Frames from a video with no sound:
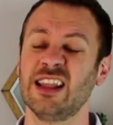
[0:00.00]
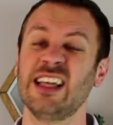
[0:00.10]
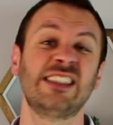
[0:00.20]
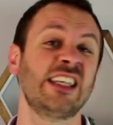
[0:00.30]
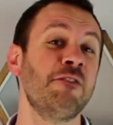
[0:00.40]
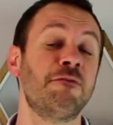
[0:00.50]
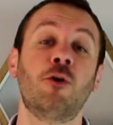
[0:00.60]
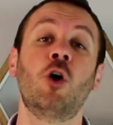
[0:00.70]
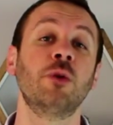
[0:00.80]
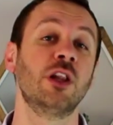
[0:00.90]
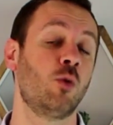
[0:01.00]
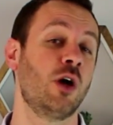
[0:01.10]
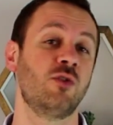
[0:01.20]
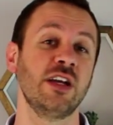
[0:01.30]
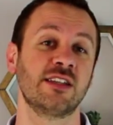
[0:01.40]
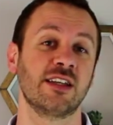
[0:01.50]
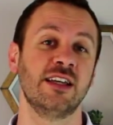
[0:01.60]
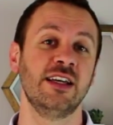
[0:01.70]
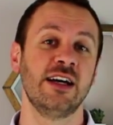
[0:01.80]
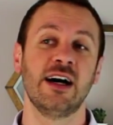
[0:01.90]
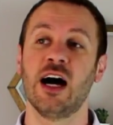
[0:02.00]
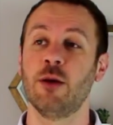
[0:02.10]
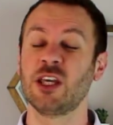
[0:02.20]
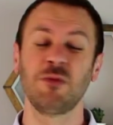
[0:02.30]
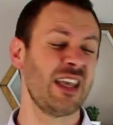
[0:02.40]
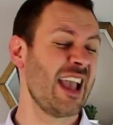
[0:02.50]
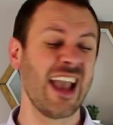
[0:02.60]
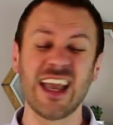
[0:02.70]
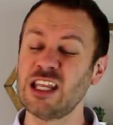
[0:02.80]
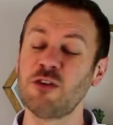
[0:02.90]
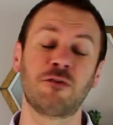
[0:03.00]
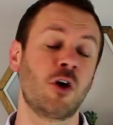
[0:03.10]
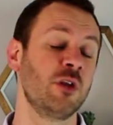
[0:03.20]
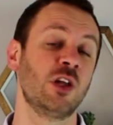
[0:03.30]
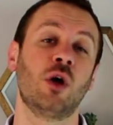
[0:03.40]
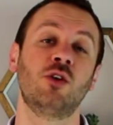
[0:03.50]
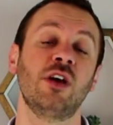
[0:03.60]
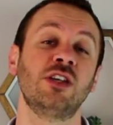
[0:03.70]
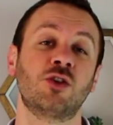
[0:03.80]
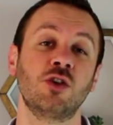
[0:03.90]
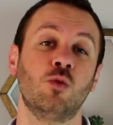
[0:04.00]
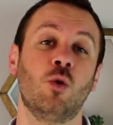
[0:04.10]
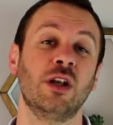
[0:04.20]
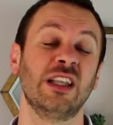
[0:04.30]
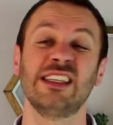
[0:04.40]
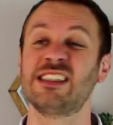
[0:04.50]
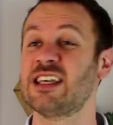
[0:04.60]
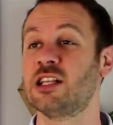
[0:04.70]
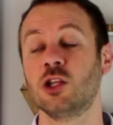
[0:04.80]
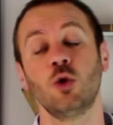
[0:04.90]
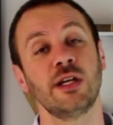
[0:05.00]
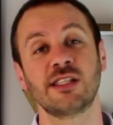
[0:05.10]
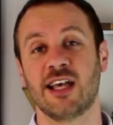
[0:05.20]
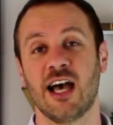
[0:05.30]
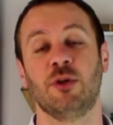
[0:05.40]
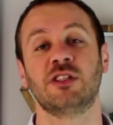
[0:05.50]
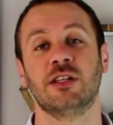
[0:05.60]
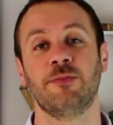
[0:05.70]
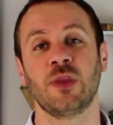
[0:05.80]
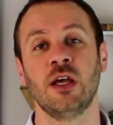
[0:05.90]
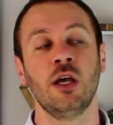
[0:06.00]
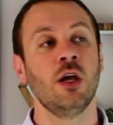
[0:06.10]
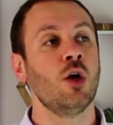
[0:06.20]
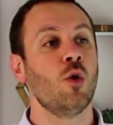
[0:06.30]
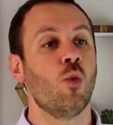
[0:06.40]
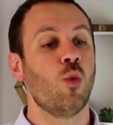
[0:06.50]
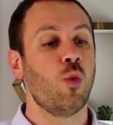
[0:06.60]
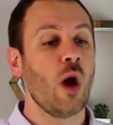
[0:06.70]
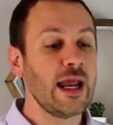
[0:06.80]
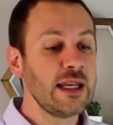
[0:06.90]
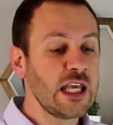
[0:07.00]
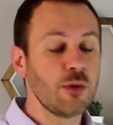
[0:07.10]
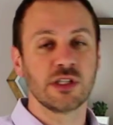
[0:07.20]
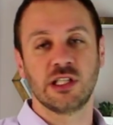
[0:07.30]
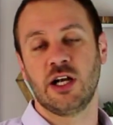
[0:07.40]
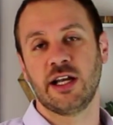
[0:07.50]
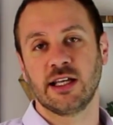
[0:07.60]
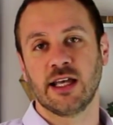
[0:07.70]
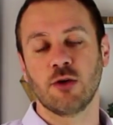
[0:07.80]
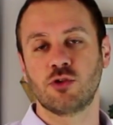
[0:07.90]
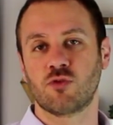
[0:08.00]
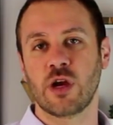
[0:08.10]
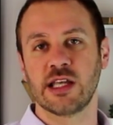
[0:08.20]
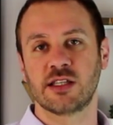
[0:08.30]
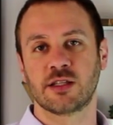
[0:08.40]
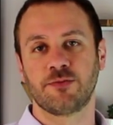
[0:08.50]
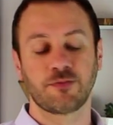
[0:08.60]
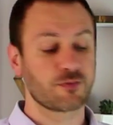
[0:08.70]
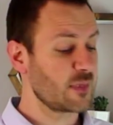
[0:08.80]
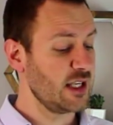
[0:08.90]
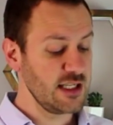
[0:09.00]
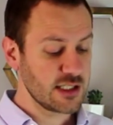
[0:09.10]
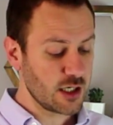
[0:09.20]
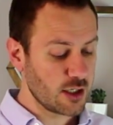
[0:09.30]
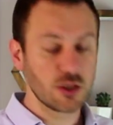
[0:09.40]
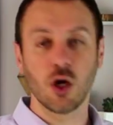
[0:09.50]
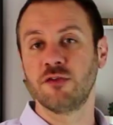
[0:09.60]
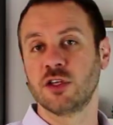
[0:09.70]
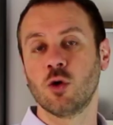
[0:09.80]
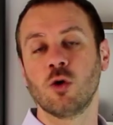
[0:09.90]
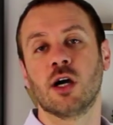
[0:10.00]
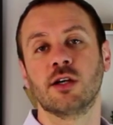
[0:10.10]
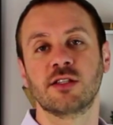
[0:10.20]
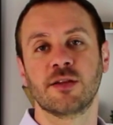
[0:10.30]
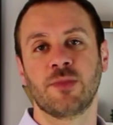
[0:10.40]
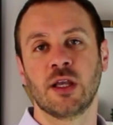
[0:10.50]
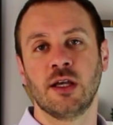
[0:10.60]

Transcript: let's say, Formula One racing. It can be any Formula One racer you want. Let's say Lewis Hamilton. When he was learning how to race, he started off in go-karts.